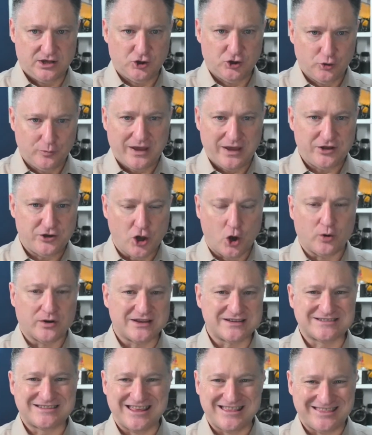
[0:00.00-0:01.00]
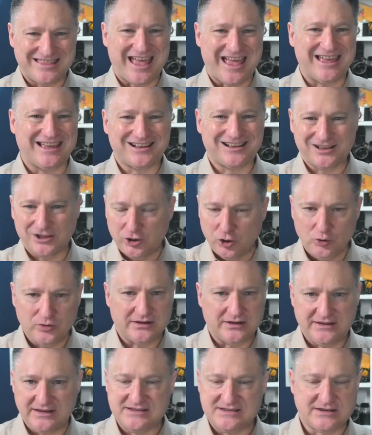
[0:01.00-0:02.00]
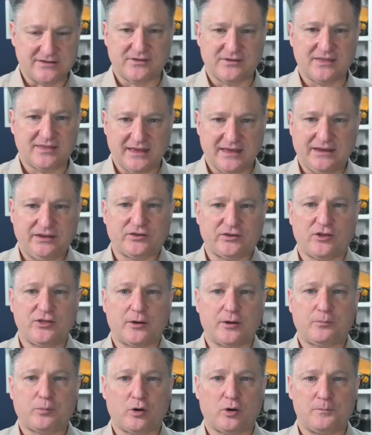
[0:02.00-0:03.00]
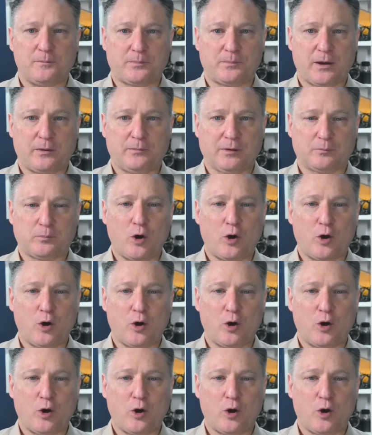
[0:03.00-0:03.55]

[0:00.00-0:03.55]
you may notice that they included these different things on their public